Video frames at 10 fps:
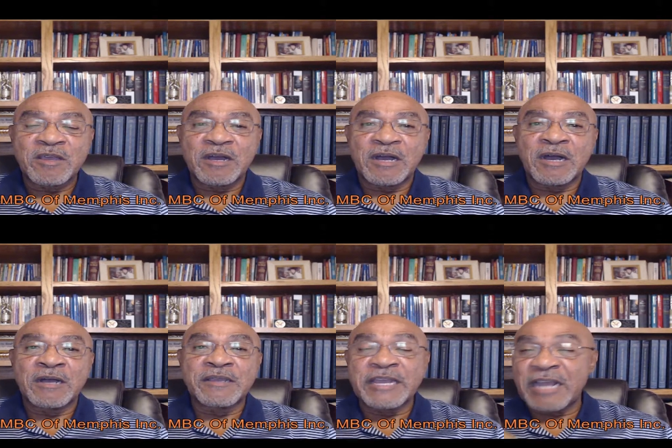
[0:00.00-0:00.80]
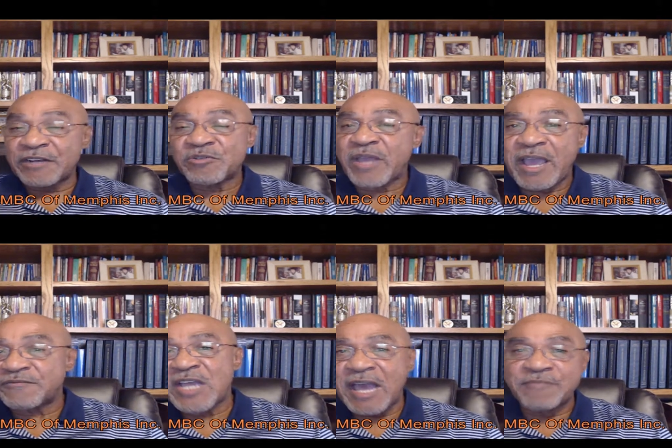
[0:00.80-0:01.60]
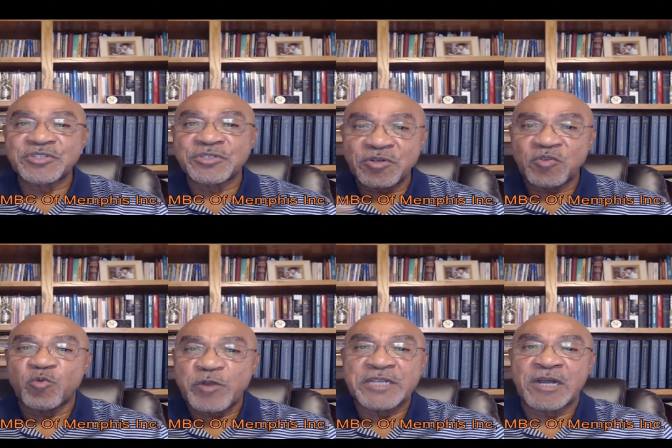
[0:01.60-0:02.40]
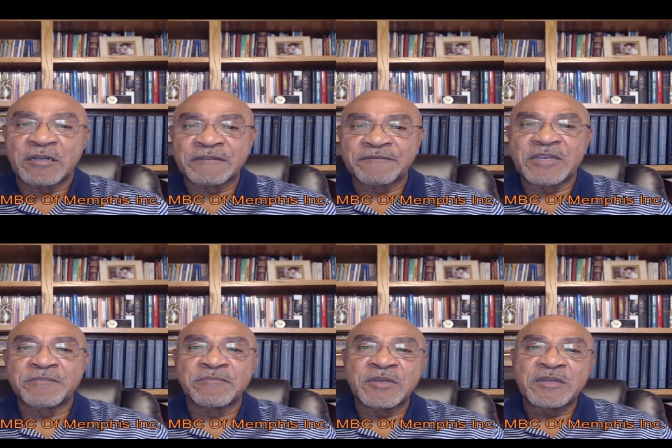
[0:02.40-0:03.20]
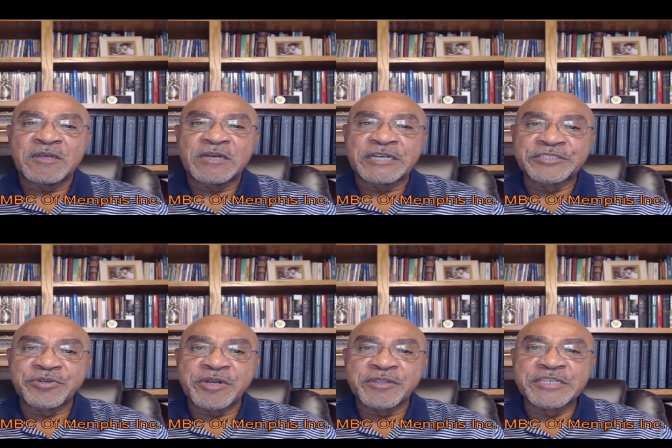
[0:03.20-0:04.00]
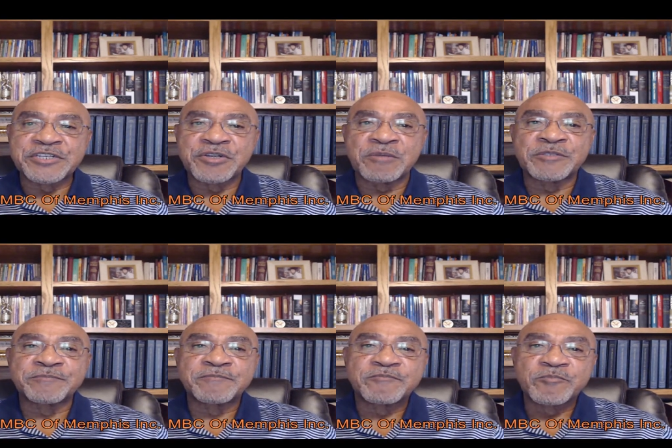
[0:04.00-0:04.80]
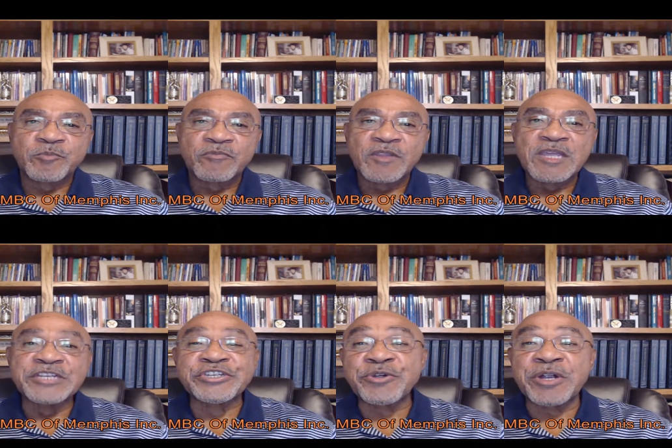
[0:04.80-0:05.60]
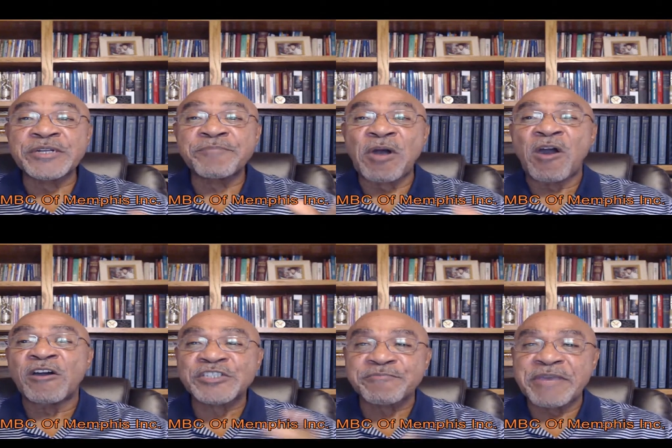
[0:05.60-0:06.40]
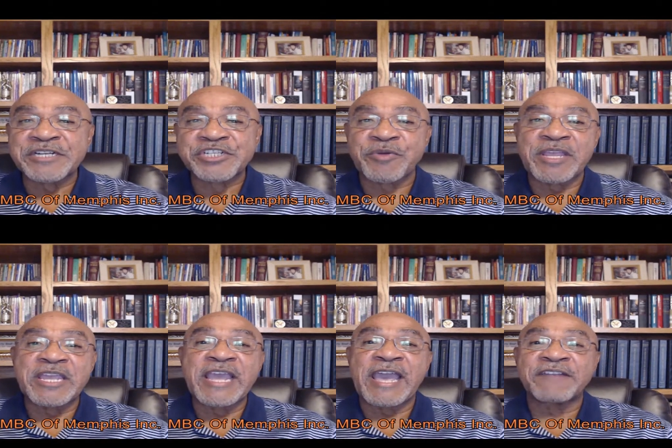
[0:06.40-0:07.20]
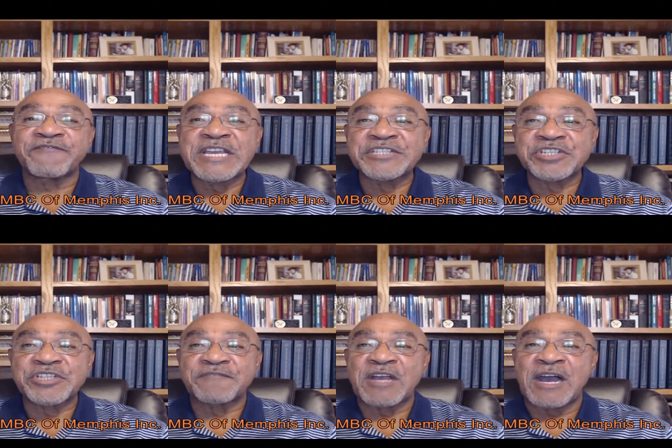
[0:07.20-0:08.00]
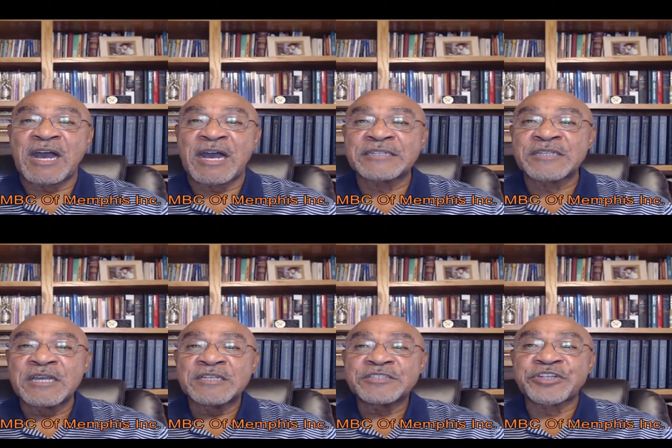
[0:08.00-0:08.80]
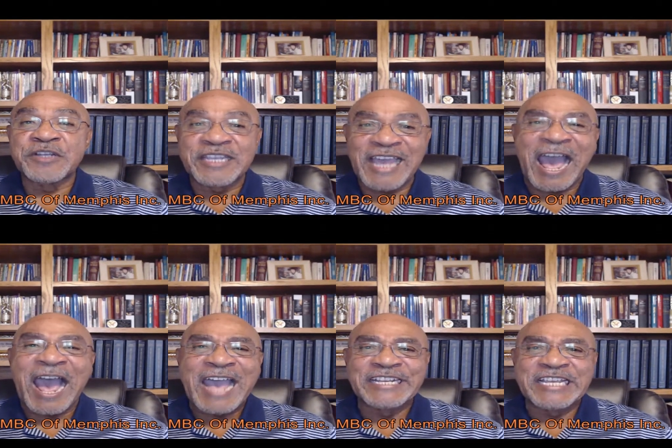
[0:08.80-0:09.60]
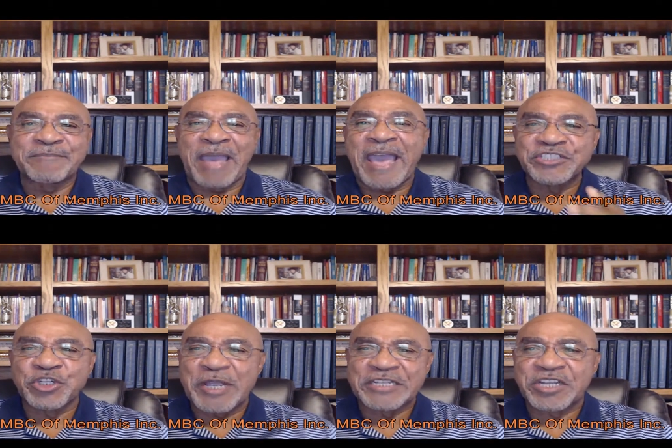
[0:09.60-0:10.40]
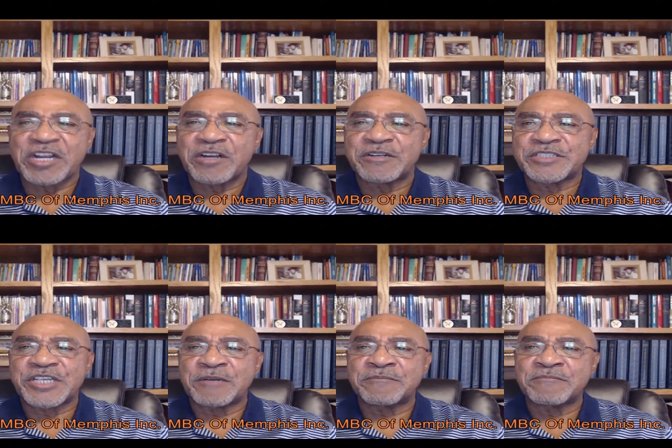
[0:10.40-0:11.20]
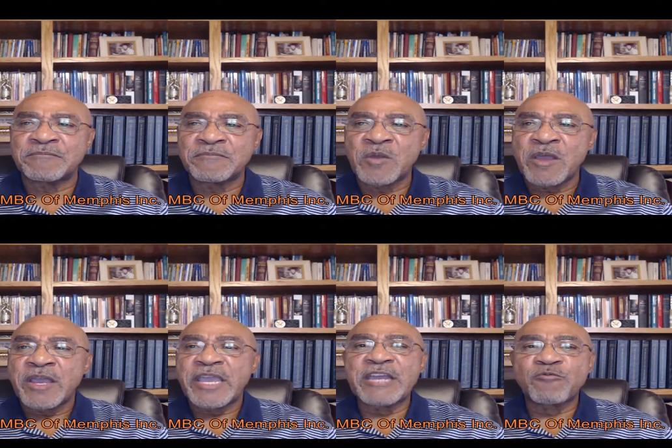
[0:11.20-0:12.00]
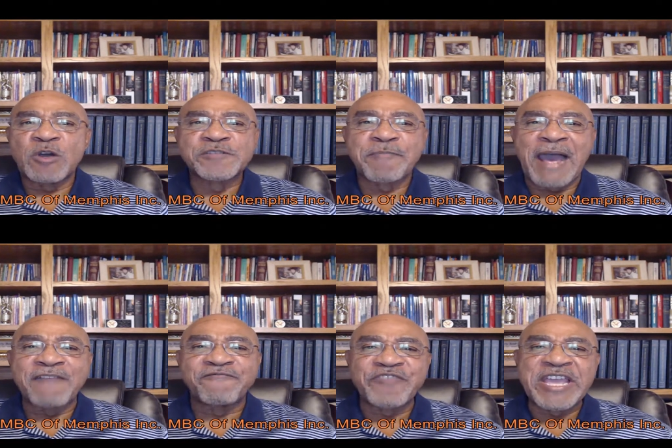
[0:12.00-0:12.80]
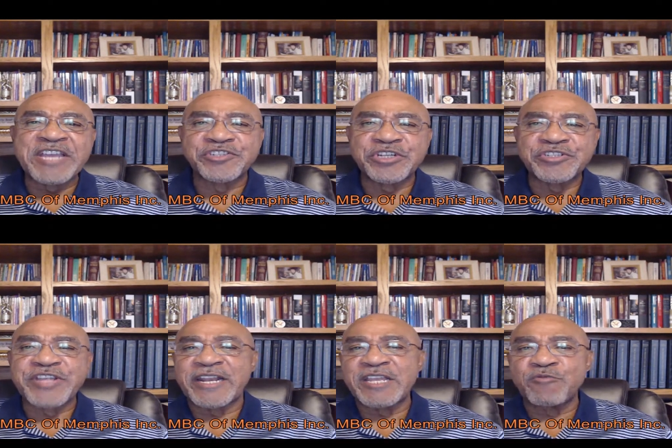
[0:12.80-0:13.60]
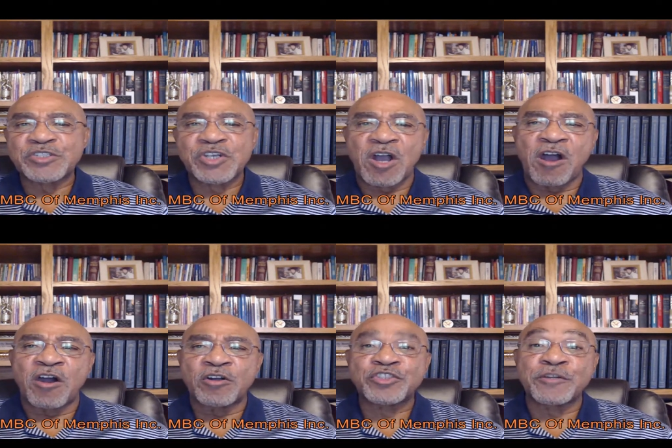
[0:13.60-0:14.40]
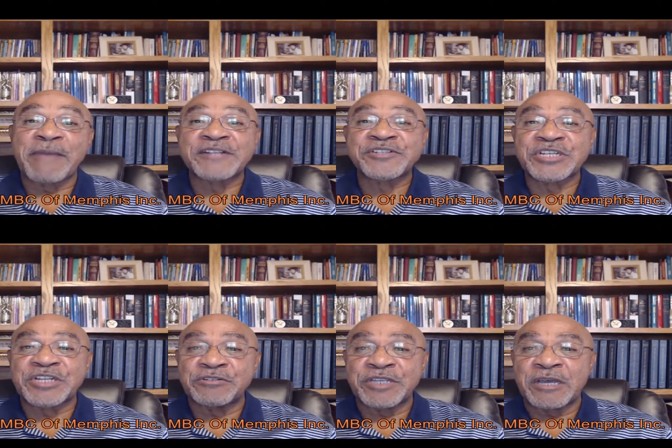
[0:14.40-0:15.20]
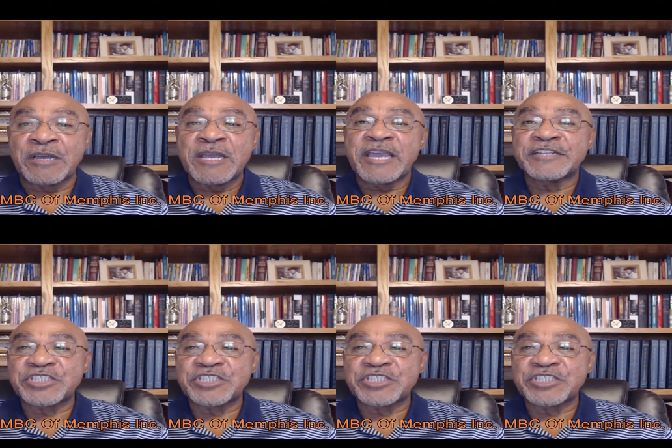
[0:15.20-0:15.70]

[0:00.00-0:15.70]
Uh, and I don't have time to read all of them uh, during this sermon. During Paul's ministry, he had visions of God to guide him and to encourage him. It was by visions that he was called to Macedonia in